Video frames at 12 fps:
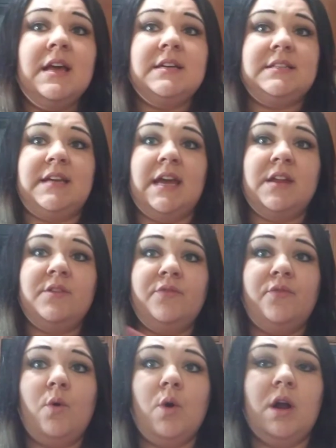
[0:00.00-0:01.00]
10
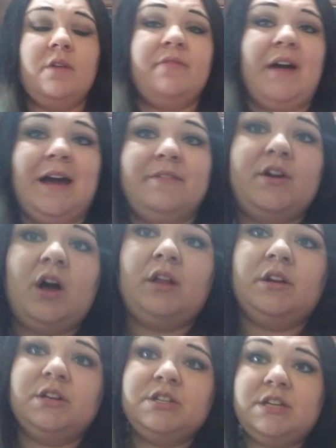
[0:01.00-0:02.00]
for
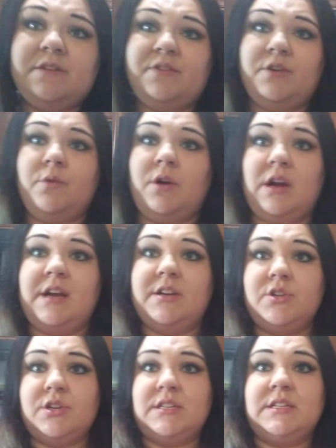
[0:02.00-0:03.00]
$5 if you are
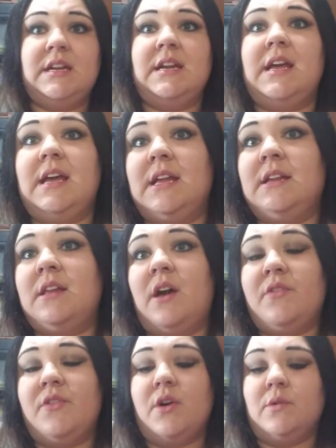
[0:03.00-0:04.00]
interested in
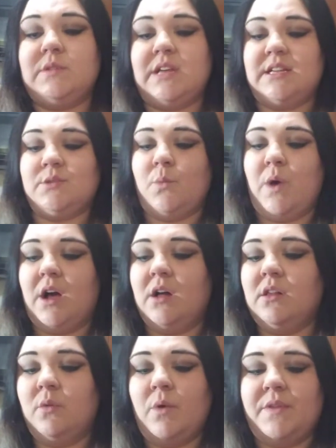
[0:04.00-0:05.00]
those as
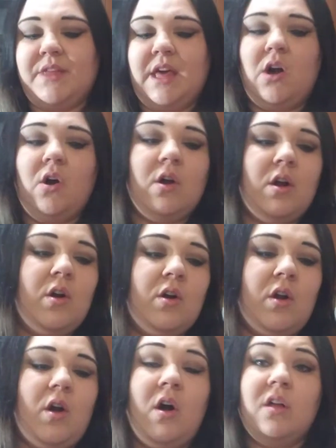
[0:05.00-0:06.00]
well. What they are
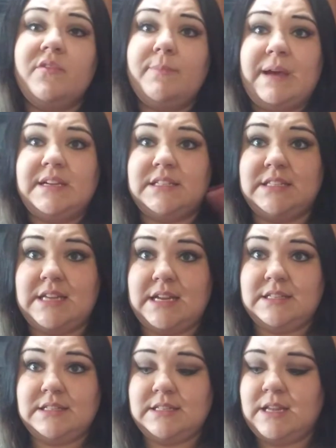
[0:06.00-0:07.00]
are all of my
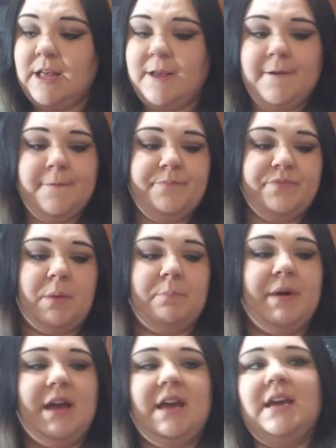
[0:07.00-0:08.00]
scents,
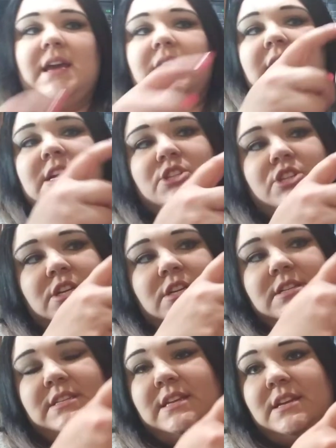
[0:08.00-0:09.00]
but each
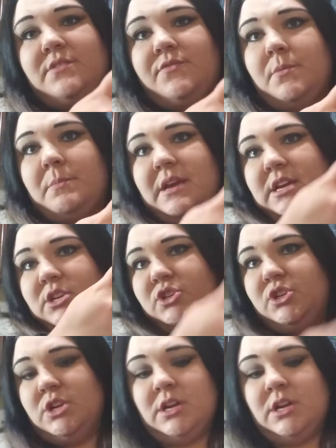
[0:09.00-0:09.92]
scent from each